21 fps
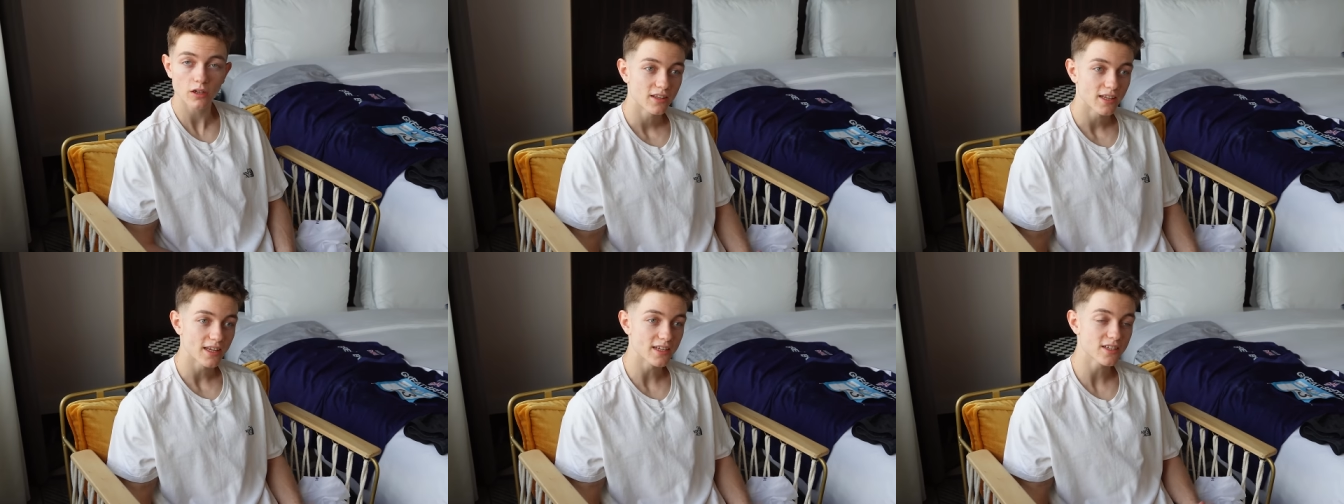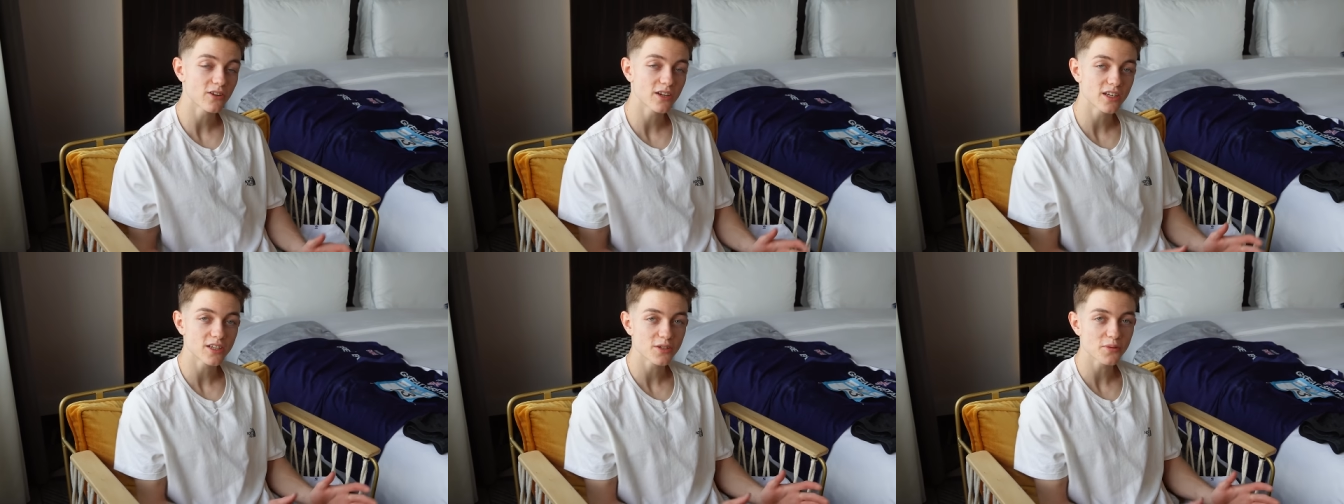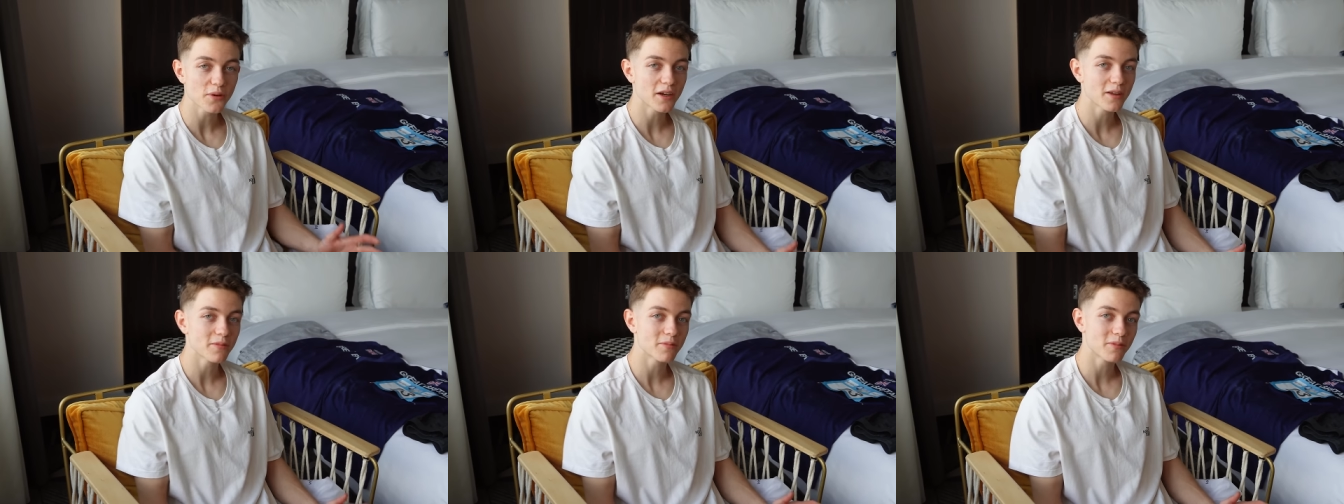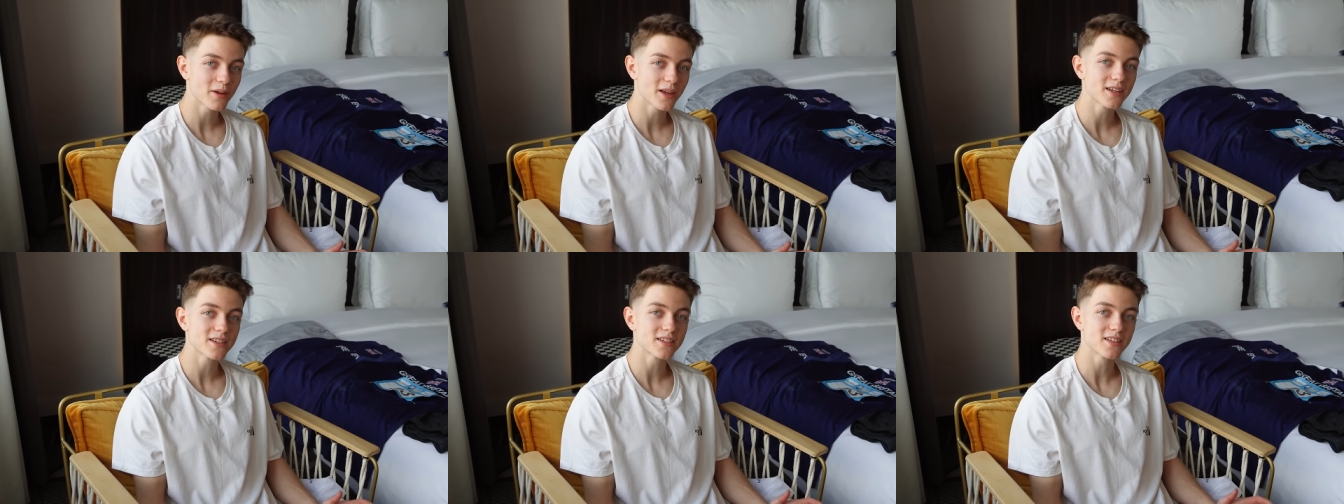There's only 20
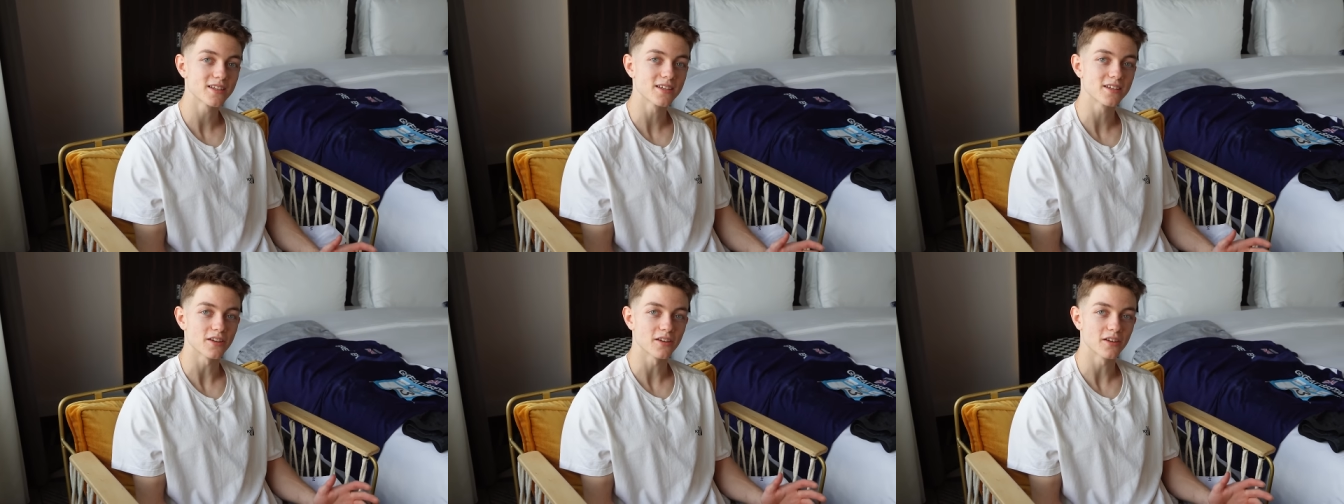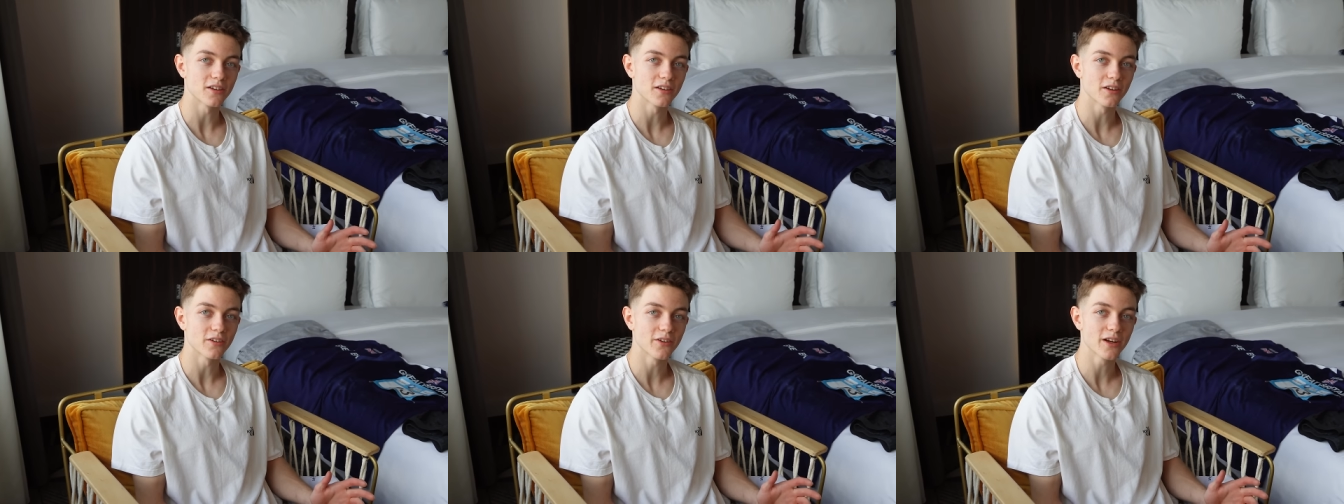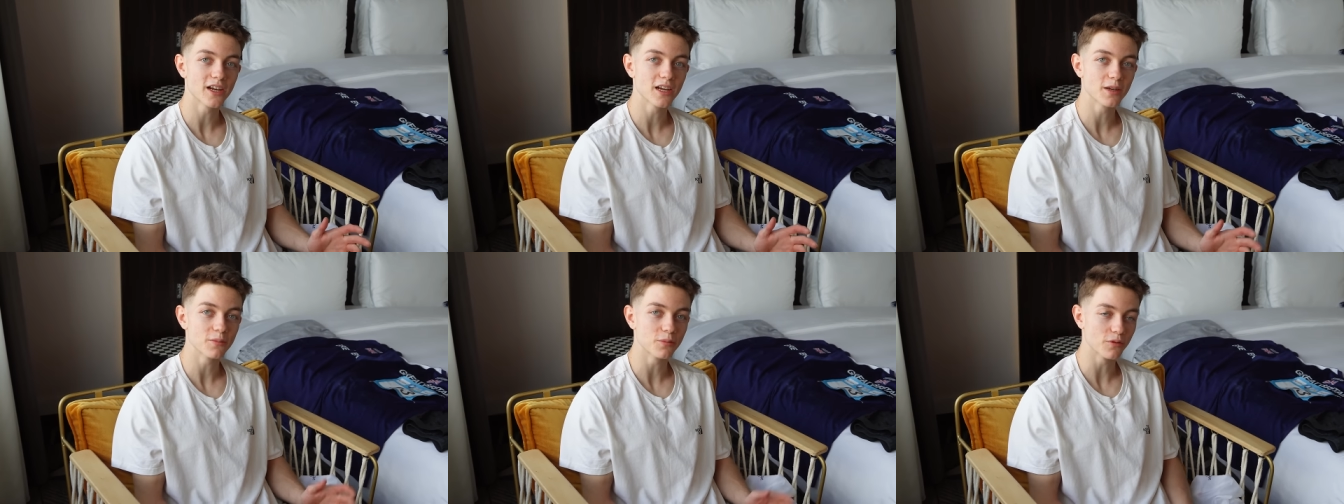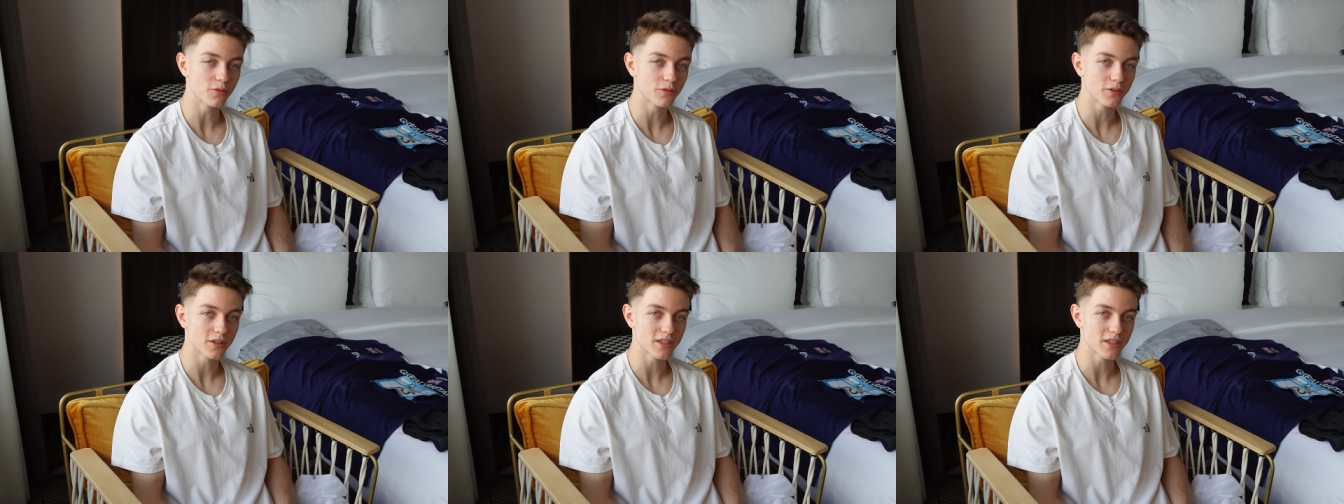places available for